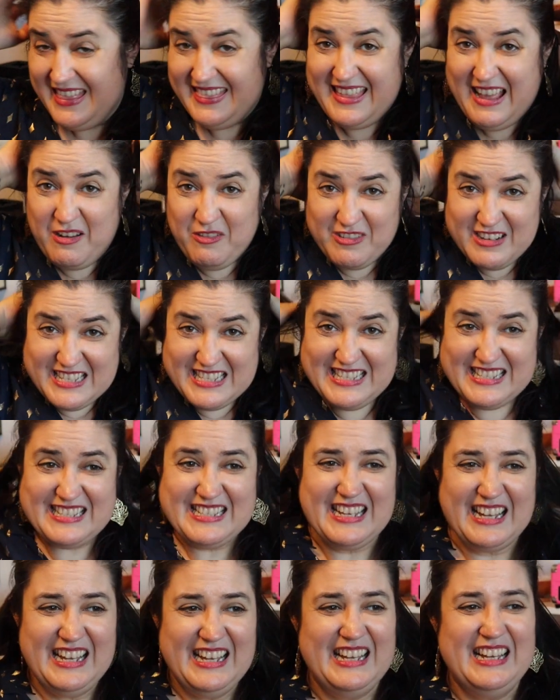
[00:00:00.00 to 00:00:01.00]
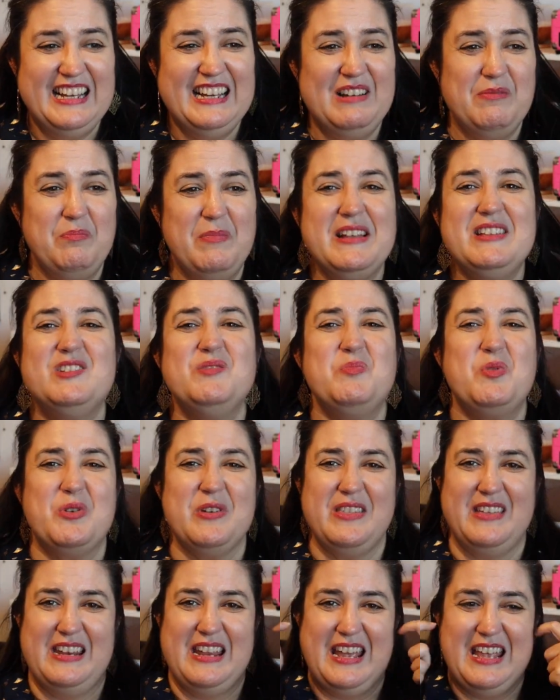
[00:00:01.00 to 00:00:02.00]
That was much more
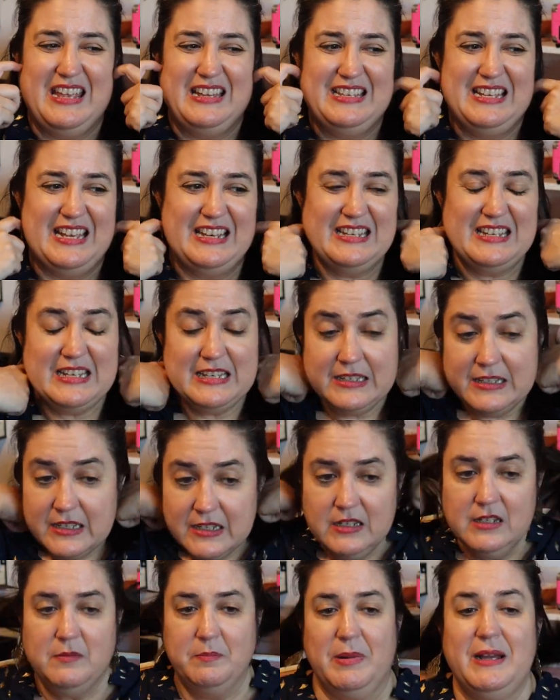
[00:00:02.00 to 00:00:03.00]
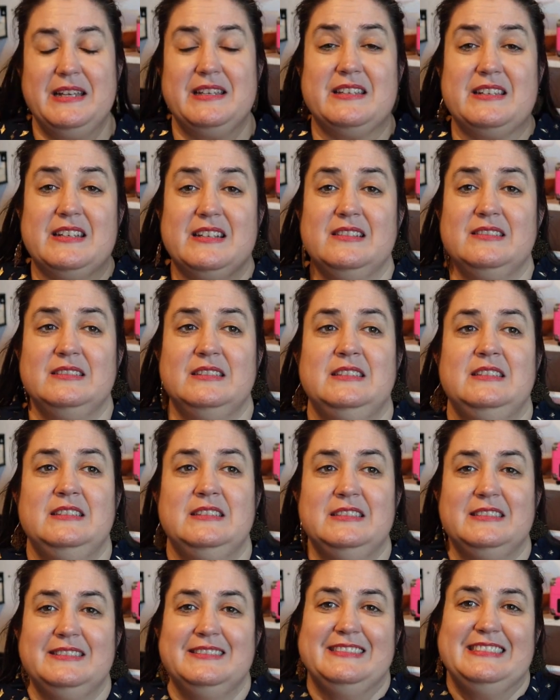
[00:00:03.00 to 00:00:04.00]
than I intended, but oh
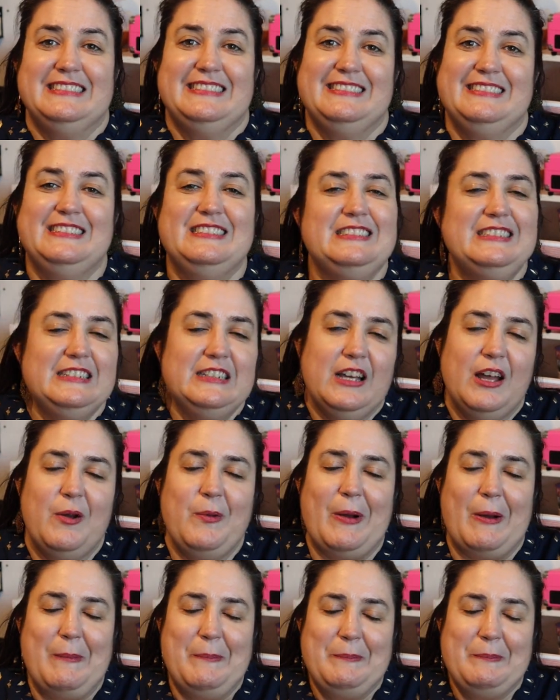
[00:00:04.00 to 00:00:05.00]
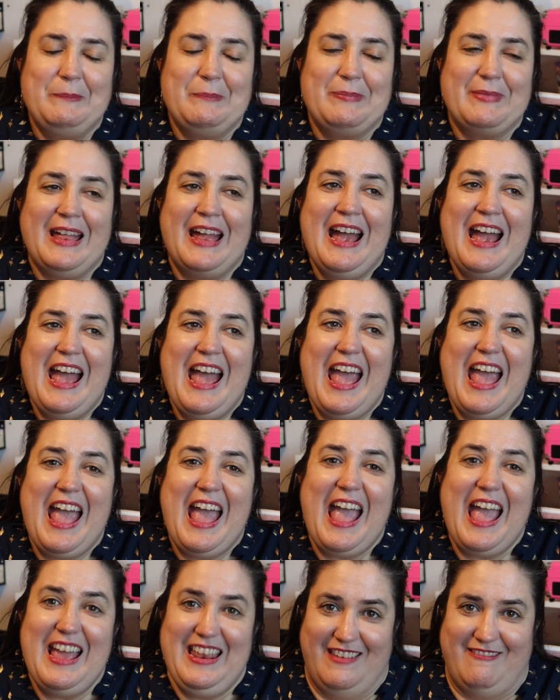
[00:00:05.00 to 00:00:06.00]
well.
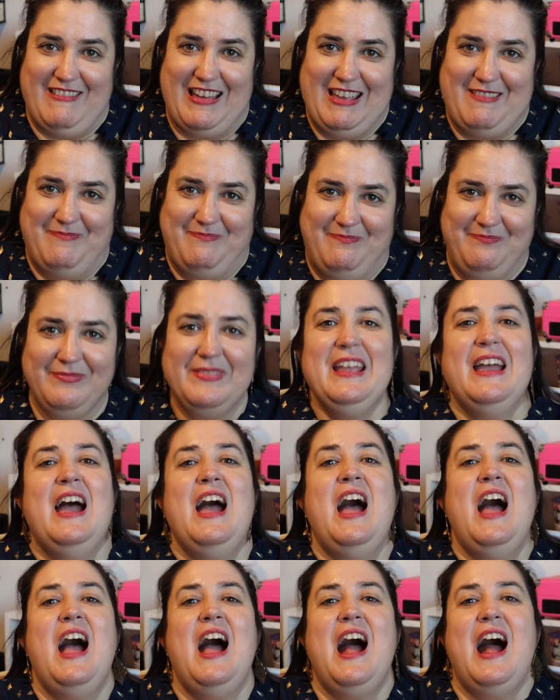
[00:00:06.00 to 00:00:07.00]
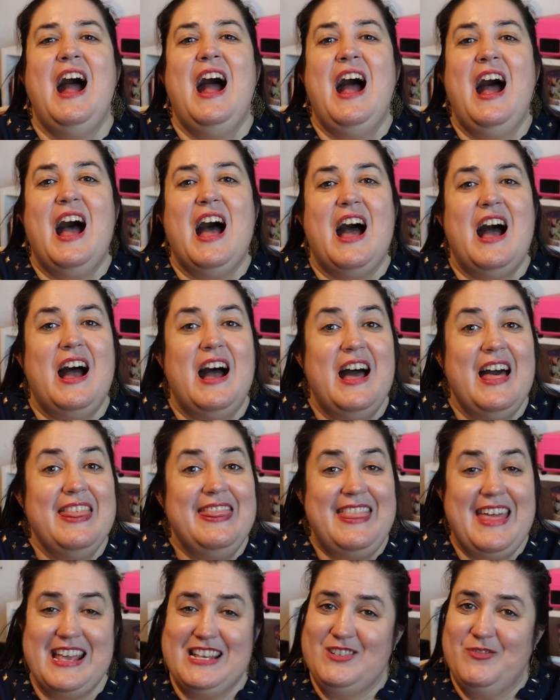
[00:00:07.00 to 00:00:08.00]
Anyway,
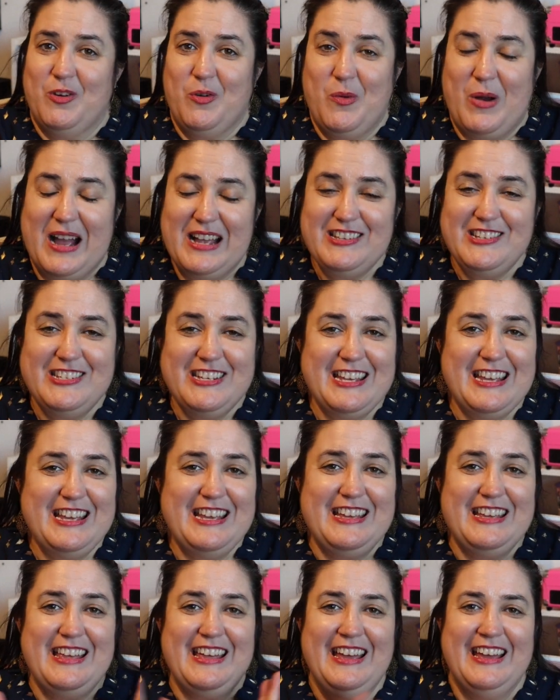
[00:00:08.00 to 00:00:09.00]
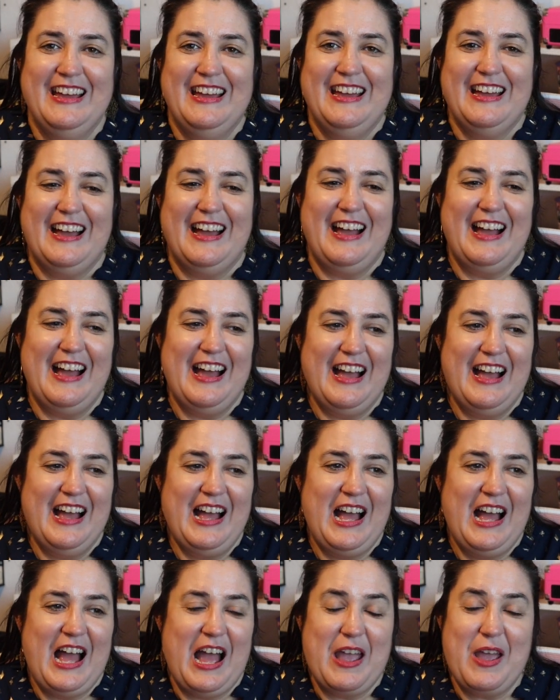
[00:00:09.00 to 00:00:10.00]
thanks for watching.
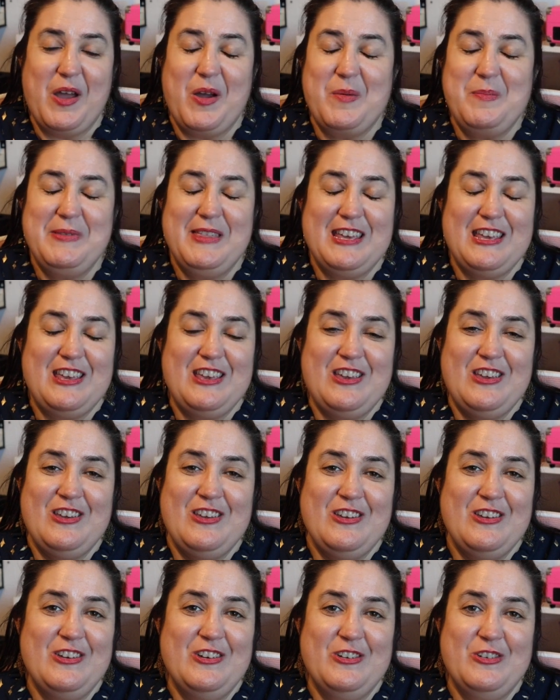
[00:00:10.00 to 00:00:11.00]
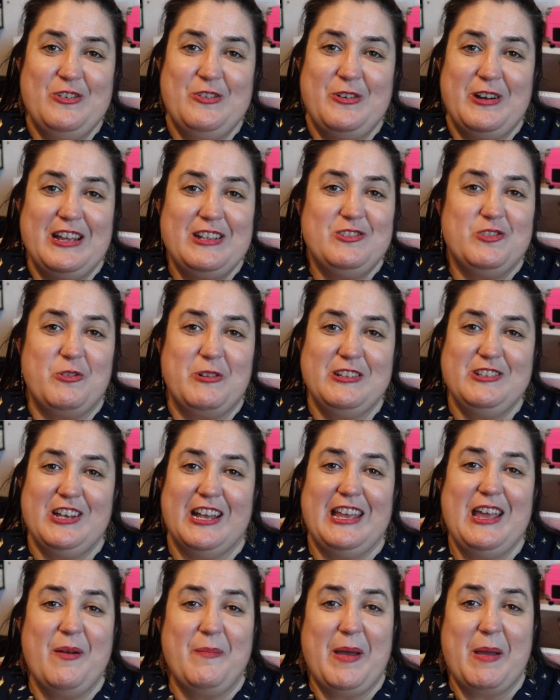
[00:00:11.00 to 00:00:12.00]
I hope that you enjoyed
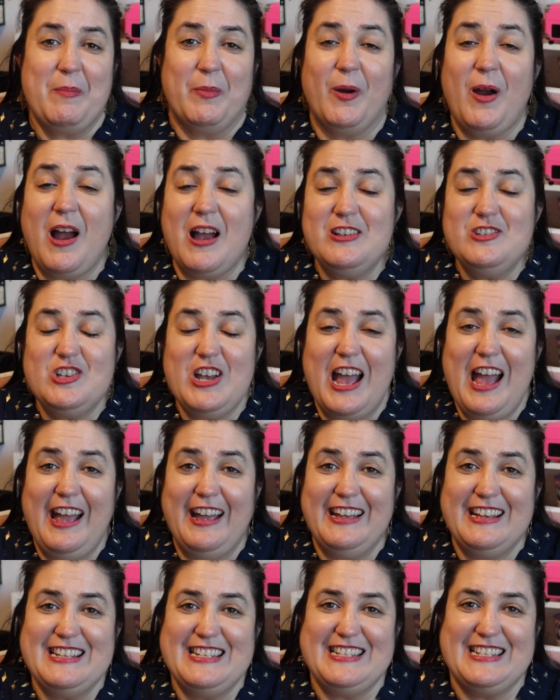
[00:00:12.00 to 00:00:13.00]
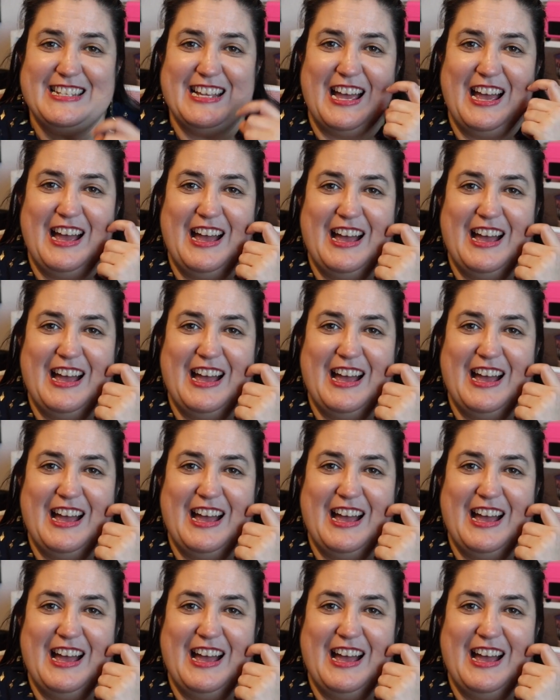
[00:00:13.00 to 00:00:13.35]
checking out my projects,